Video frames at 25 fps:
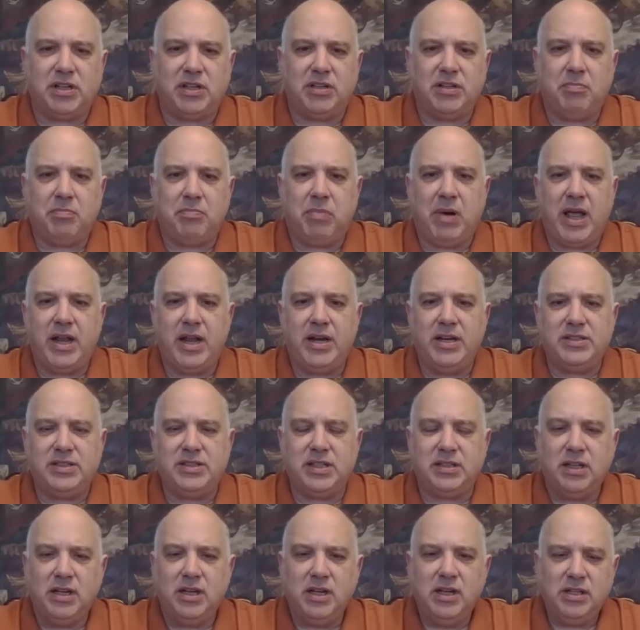So the plan
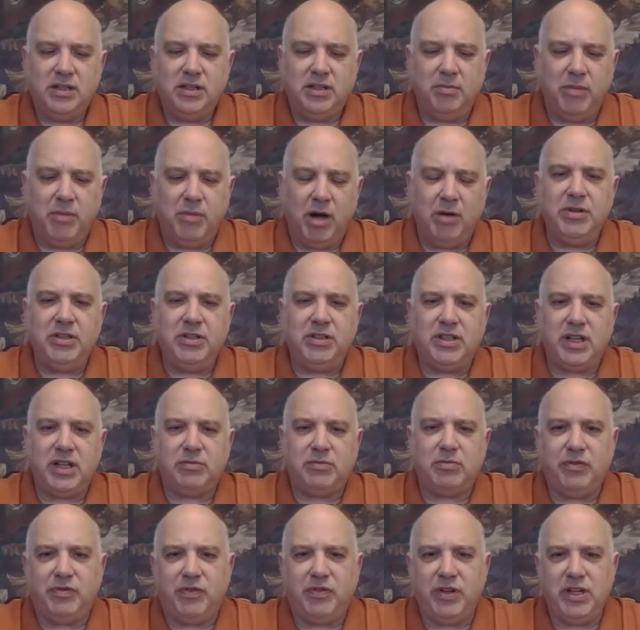is that the moment
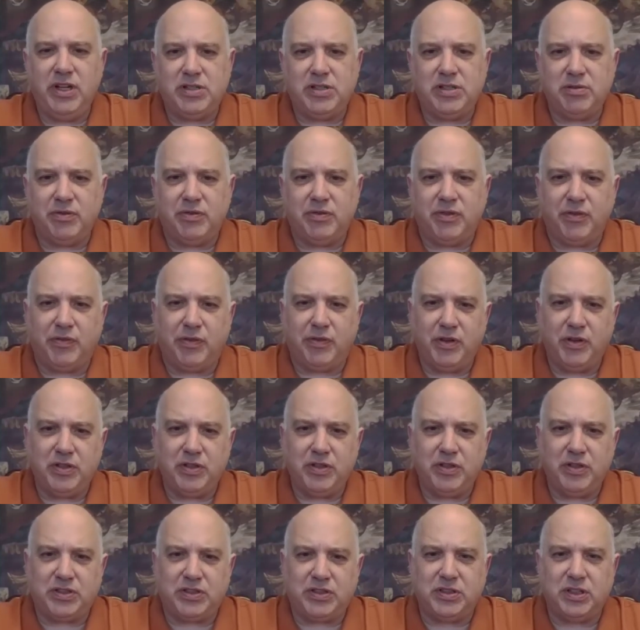that we finish with the
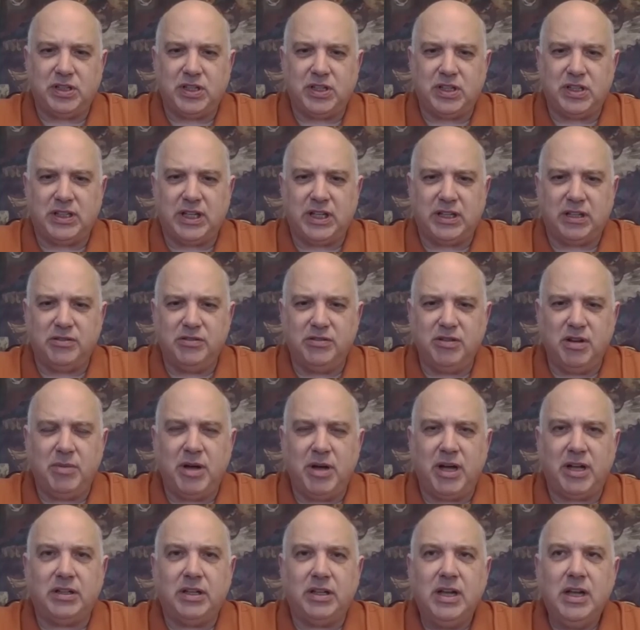first circuit, that'll do
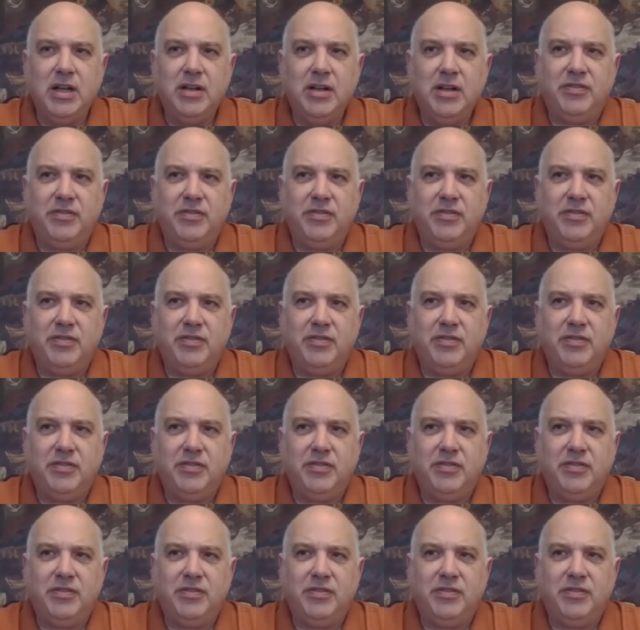about